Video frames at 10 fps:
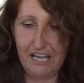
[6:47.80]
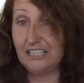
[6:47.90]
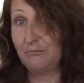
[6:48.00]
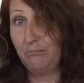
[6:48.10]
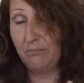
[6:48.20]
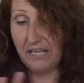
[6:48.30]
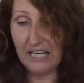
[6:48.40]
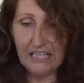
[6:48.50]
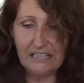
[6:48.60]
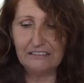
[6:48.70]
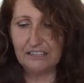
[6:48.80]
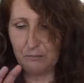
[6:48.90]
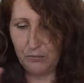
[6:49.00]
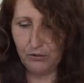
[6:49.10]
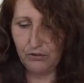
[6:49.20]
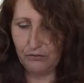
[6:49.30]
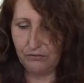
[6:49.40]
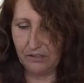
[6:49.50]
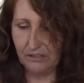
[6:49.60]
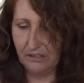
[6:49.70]
It's brilliant. It's
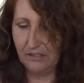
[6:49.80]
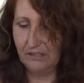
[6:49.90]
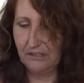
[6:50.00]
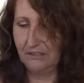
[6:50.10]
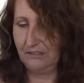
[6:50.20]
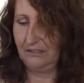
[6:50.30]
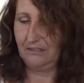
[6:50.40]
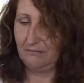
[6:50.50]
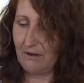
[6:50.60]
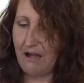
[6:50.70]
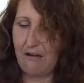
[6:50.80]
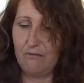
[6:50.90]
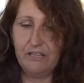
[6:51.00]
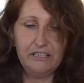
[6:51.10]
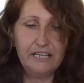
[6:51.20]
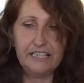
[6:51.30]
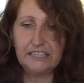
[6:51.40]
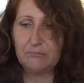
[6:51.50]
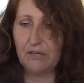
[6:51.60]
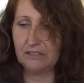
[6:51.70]
beautiful. Wow, what a
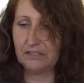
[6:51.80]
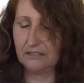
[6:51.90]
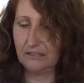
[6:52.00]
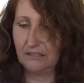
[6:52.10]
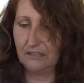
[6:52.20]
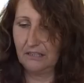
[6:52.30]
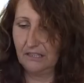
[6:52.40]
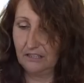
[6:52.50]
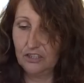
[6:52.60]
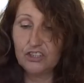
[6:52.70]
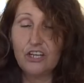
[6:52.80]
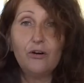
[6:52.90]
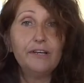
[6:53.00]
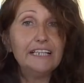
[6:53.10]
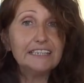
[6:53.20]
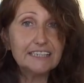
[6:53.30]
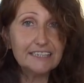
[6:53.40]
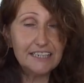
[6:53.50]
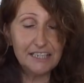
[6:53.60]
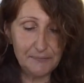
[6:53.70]
nice month. So let's
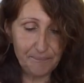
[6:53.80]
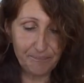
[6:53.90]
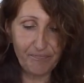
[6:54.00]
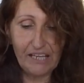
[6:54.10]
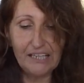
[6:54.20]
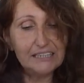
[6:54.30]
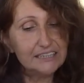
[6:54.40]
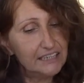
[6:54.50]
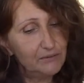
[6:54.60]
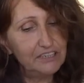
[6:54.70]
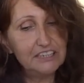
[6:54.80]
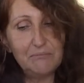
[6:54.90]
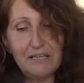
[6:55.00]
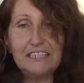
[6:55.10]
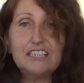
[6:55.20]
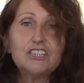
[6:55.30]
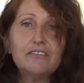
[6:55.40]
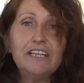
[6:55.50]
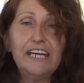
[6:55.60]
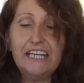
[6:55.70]
see. Let's see what's the message
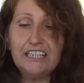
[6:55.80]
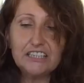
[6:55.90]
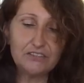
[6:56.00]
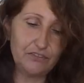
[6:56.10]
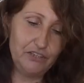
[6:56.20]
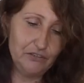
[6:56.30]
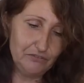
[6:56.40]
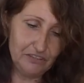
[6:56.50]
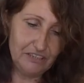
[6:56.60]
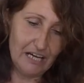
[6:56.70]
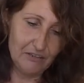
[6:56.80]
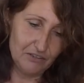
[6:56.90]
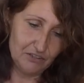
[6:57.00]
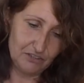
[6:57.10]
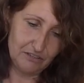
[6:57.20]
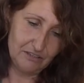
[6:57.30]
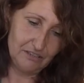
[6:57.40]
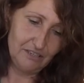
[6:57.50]
of the angels for you, for Taurus.